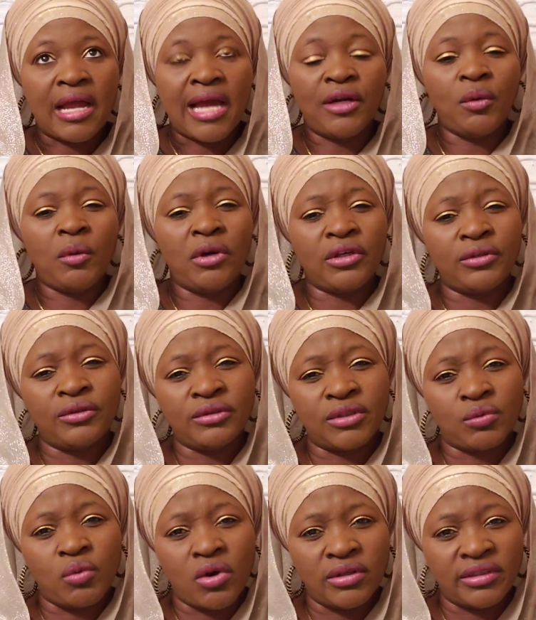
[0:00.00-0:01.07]
I don't want to use
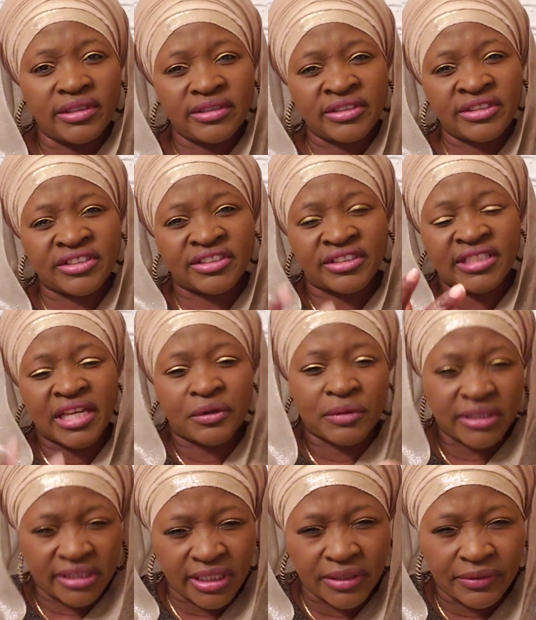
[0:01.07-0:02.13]
the word
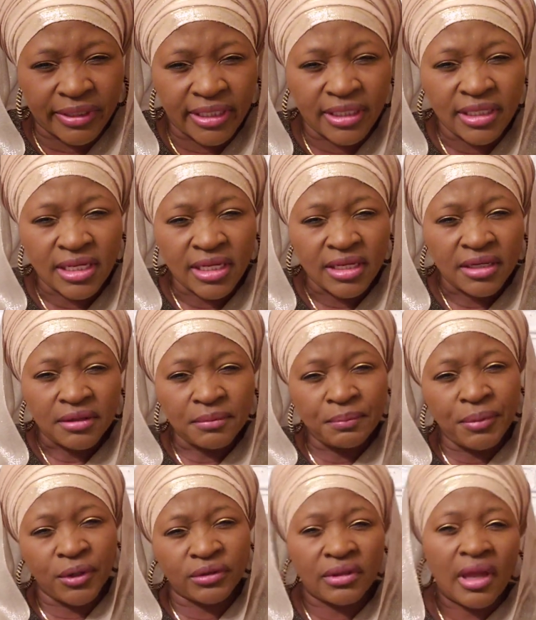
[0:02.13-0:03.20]
secretary,
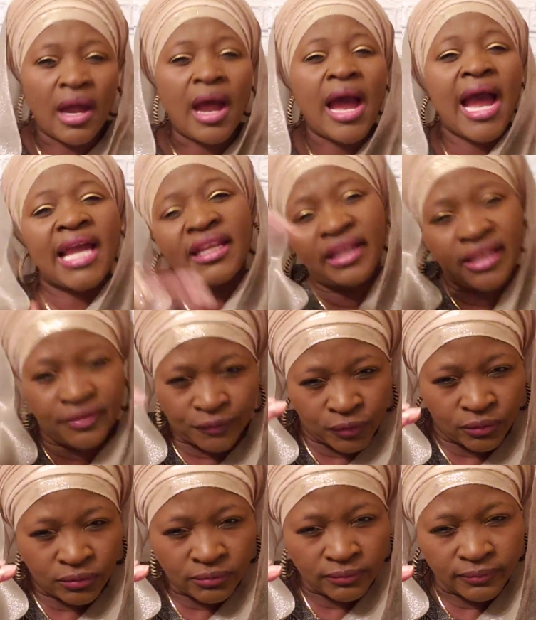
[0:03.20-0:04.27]
but high
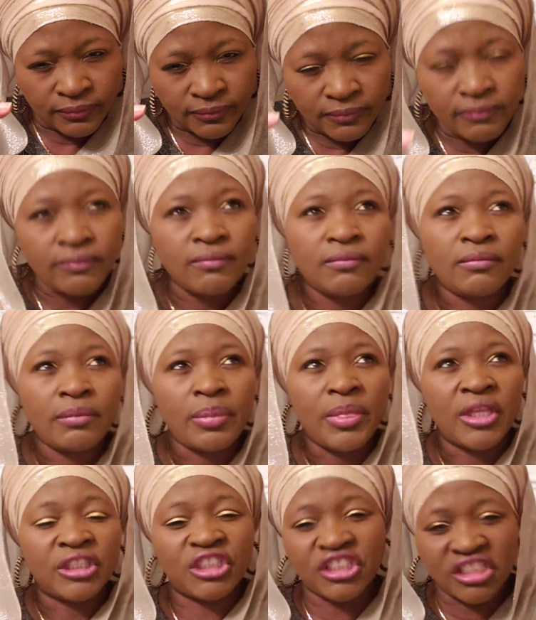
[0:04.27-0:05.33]
level.
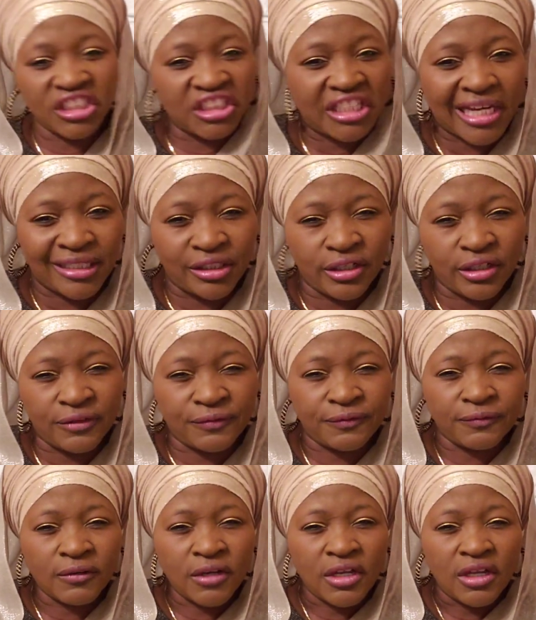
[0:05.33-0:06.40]
She's in charge of
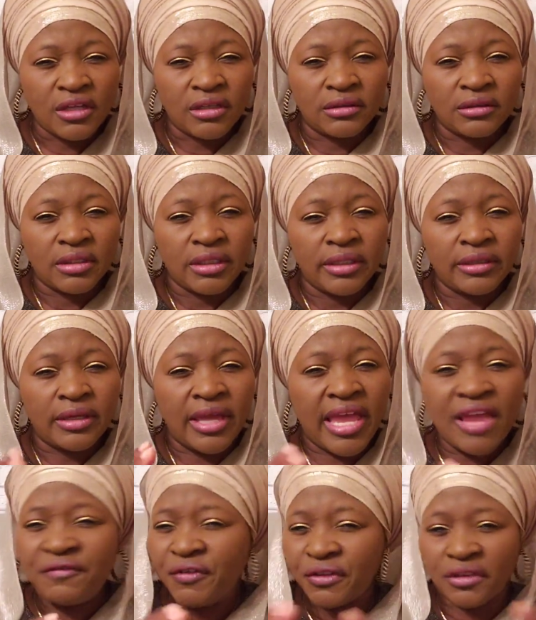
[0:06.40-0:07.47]

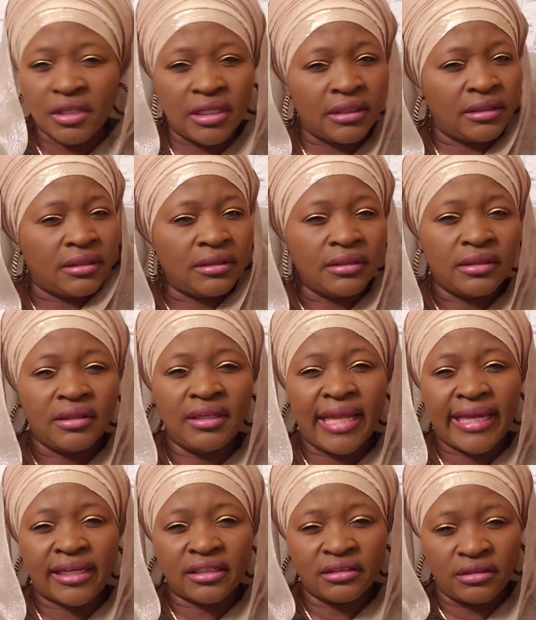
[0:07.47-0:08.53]
everything,
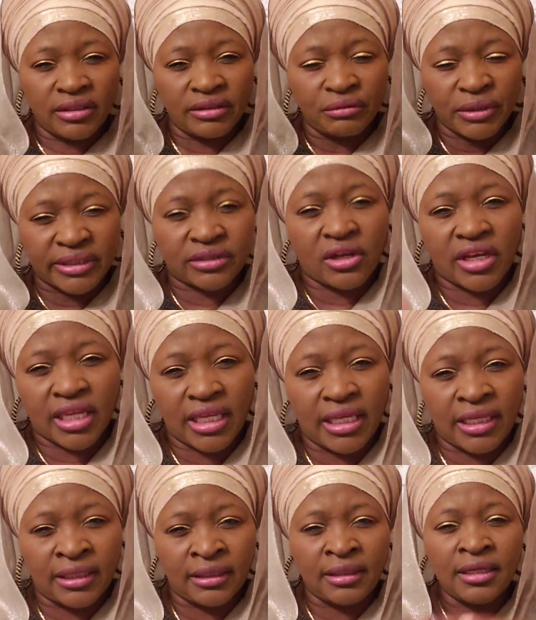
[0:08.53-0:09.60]
like the
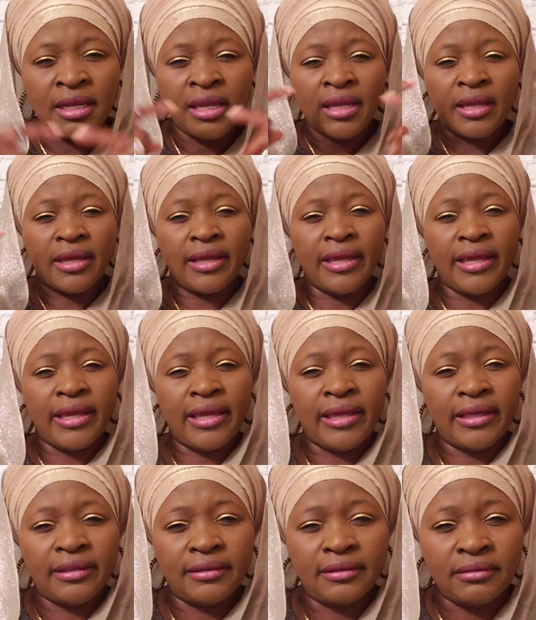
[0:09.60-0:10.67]
restocking
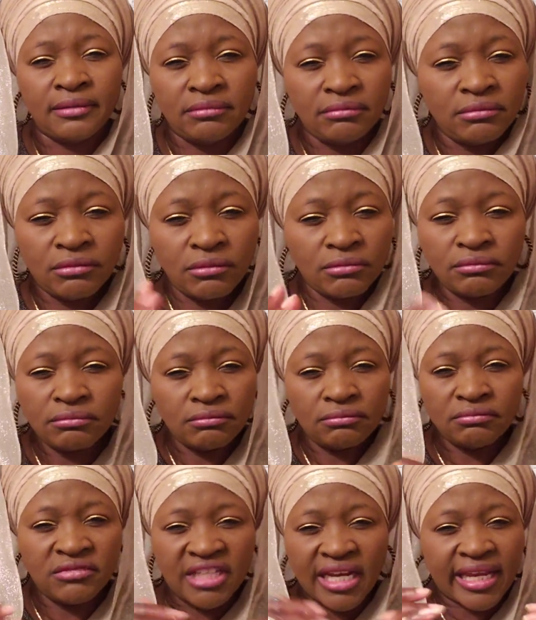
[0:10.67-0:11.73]
and
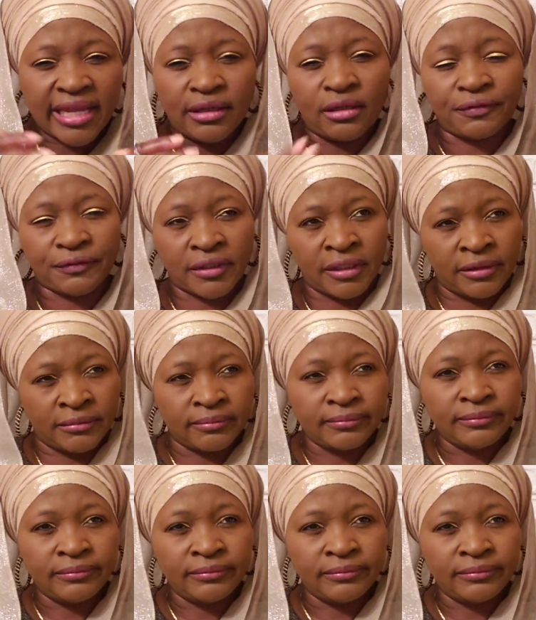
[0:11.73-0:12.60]
that kind of thing.